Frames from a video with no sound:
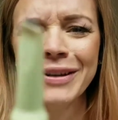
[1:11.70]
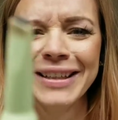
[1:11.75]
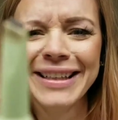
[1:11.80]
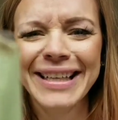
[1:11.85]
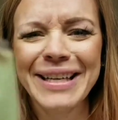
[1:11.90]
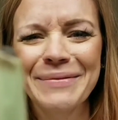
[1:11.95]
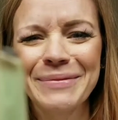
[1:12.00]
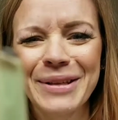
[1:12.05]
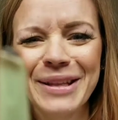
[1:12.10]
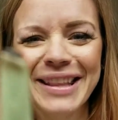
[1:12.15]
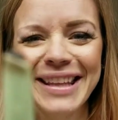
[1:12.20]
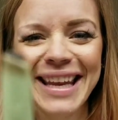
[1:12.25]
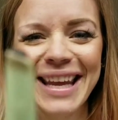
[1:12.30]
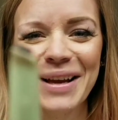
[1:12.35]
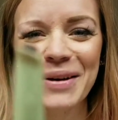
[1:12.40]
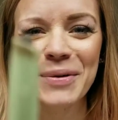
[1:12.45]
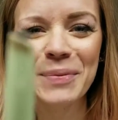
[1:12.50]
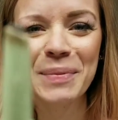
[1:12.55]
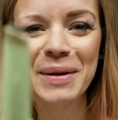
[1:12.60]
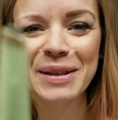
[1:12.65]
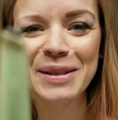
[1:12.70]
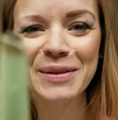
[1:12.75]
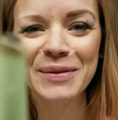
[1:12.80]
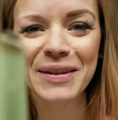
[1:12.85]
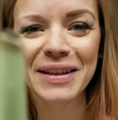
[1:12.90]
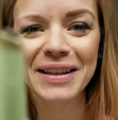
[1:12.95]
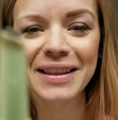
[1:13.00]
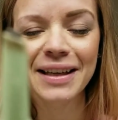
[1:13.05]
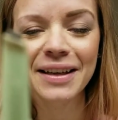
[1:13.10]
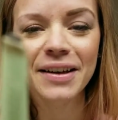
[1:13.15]
comes with an angled pencil
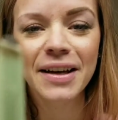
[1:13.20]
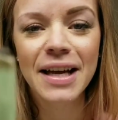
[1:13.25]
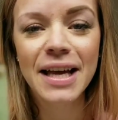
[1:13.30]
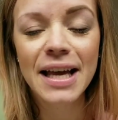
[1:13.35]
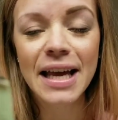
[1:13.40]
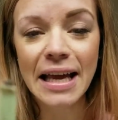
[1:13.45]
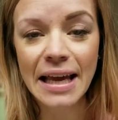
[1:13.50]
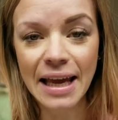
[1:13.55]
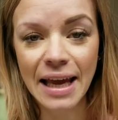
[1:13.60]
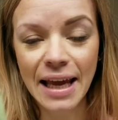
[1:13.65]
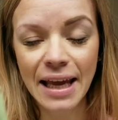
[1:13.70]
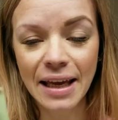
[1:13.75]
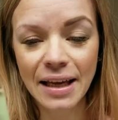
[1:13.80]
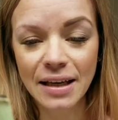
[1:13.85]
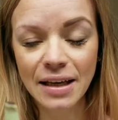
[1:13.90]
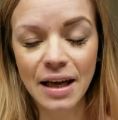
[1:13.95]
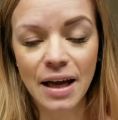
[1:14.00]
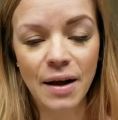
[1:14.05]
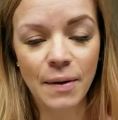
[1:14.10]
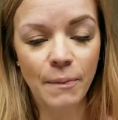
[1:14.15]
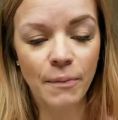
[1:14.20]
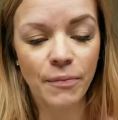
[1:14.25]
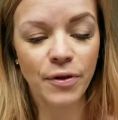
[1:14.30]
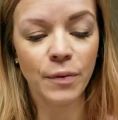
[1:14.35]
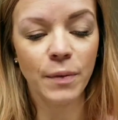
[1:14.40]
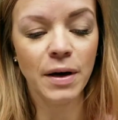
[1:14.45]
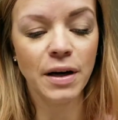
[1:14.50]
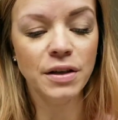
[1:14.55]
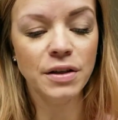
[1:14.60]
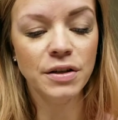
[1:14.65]
right there. And um, the
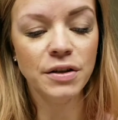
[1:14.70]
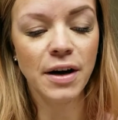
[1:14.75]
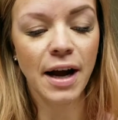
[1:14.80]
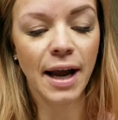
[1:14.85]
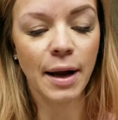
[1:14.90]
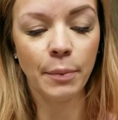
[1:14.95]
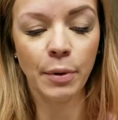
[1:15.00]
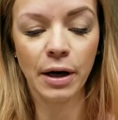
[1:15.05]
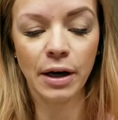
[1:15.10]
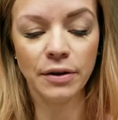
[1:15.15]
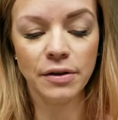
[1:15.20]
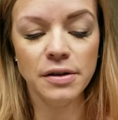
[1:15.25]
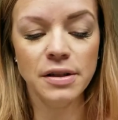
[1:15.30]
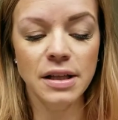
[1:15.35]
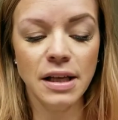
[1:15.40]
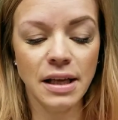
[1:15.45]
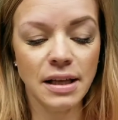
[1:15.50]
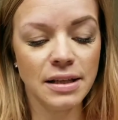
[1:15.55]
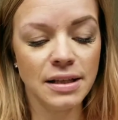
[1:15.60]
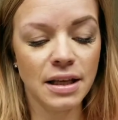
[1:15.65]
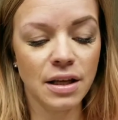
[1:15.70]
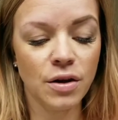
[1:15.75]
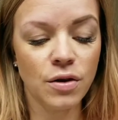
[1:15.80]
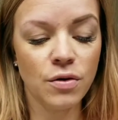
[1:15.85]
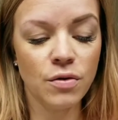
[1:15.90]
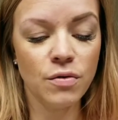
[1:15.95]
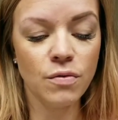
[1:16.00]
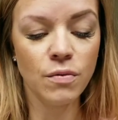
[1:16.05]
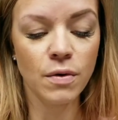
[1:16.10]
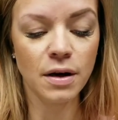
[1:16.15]
way to do your eyebrows is that
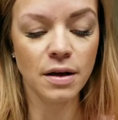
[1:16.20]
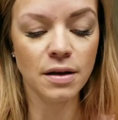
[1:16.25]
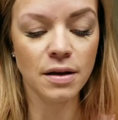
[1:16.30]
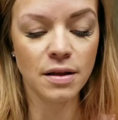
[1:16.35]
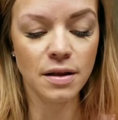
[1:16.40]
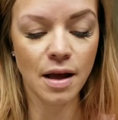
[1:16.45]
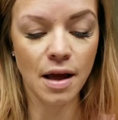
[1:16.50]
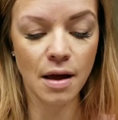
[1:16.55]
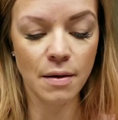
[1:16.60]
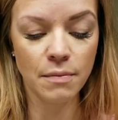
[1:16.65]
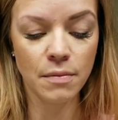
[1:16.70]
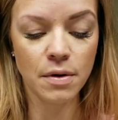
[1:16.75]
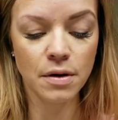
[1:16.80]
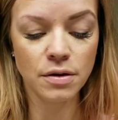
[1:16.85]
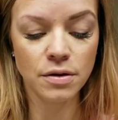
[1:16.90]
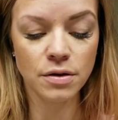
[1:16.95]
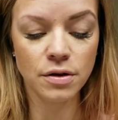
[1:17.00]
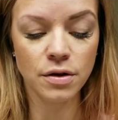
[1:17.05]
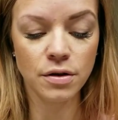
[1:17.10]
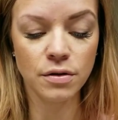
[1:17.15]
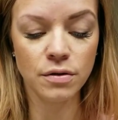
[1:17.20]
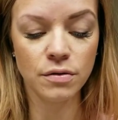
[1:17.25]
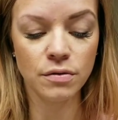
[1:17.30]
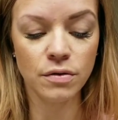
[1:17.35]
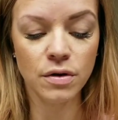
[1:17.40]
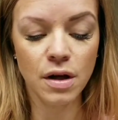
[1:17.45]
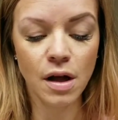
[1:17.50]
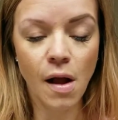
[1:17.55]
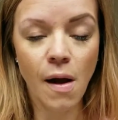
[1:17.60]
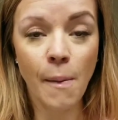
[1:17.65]
you want them to
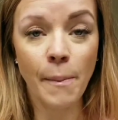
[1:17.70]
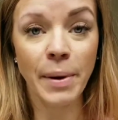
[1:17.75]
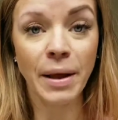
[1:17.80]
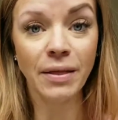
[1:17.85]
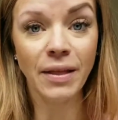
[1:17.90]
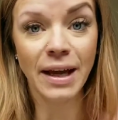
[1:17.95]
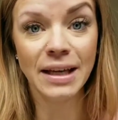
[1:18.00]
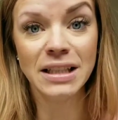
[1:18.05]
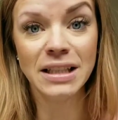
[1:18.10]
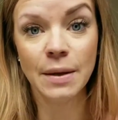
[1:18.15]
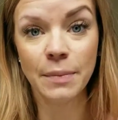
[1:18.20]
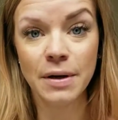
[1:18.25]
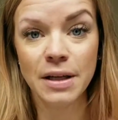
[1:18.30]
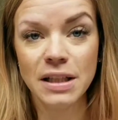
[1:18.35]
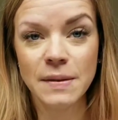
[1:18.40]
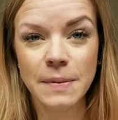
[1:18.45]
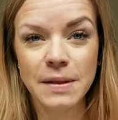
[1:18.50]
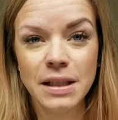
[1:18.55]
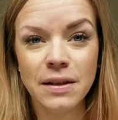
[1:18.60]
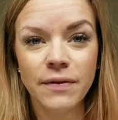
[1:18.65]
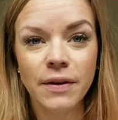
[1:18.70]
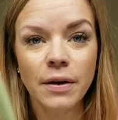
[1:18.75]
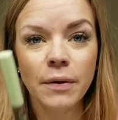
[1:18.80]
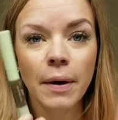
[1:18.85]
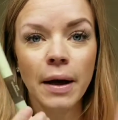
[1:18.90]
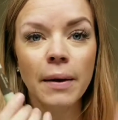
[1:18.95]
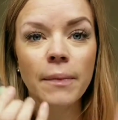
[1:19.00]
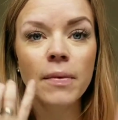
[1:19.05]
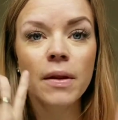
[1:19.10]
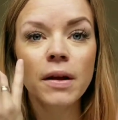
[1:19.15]
be lined up in a specific way.
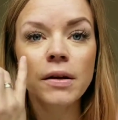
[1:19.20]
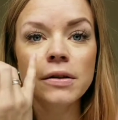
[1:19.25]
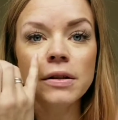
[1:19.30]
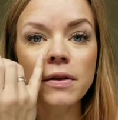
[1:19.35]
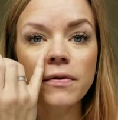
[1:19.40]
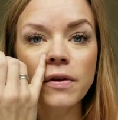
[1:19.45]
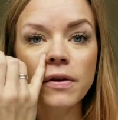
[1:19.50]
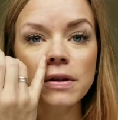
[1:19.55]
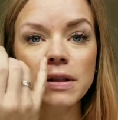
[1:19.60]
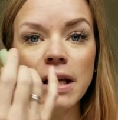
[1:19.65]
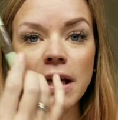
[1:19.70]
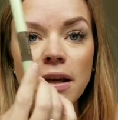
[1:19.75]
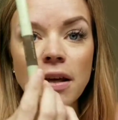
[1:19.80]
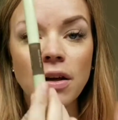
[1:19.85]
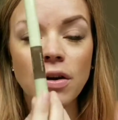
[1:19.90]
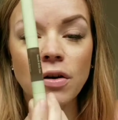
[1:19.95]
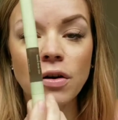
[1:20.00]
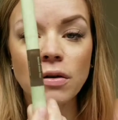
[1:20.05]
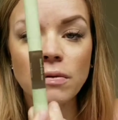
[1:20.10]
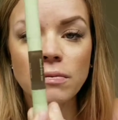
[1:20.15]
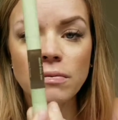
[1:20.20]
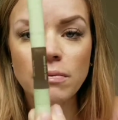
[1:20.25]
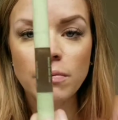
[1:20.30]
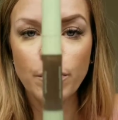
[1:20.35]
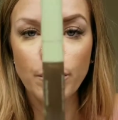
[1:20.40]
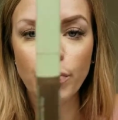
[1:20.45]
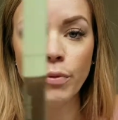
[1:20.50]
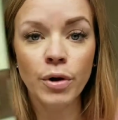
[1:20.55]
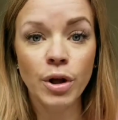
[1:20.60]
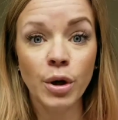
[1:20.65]
So if you take your,
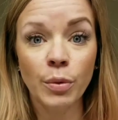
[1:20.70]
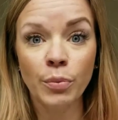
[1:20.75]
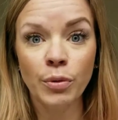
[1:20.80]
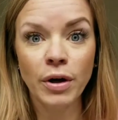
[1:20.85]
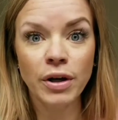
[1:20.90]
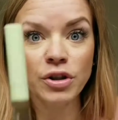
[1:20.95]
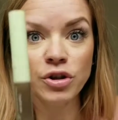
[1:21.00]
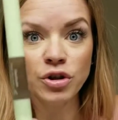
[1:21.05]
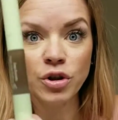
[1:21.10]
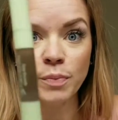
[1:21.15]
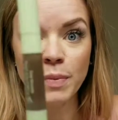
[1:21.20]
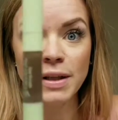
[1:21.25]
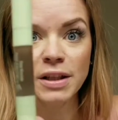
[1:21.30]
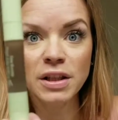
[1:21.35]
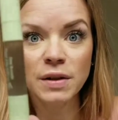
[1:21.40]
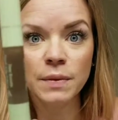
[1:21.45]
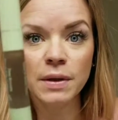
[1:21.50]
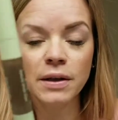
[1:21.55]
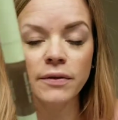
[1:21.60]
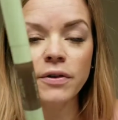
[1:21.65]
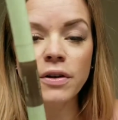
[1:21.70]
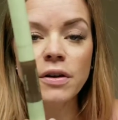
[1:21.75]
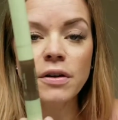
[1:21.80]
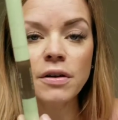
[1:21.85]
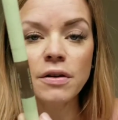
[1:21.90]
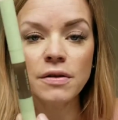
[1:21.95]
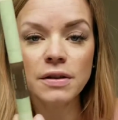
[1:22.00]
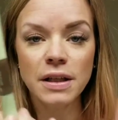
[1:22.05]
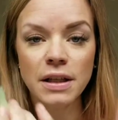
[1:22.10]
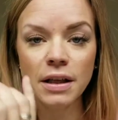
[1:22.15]
your brush, your pencil, whatever you're
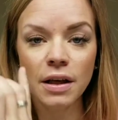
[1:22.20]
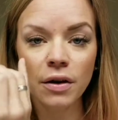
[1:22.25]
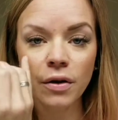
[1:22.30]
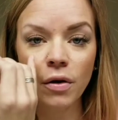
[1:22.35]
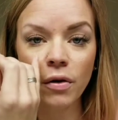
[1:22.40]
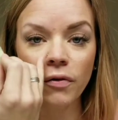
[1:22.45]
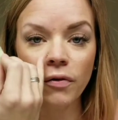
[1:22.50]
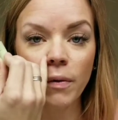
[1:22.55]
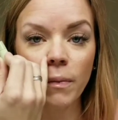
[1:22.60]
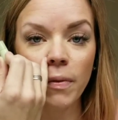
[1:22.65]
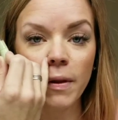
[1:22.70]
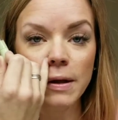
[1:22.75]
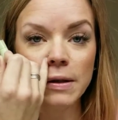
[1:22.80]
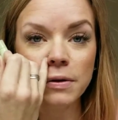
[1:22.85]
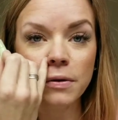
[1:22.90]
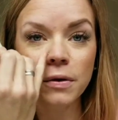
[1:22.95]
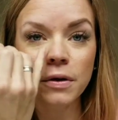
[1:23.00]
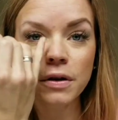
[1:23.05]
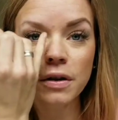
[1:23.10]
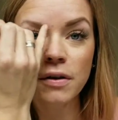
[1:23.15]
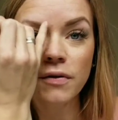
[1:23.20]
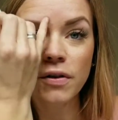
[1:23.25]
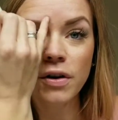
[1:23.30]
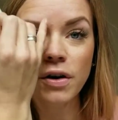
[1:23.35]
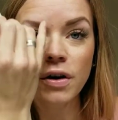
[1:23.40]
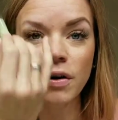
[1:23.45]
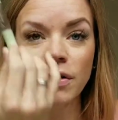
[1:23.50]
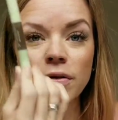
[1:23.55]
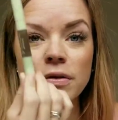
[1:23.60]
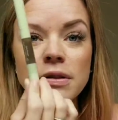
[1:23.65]
using, and go from this corner of your
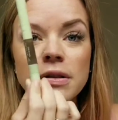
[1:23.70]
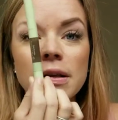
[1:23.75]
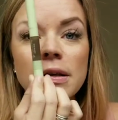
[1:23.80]
nose,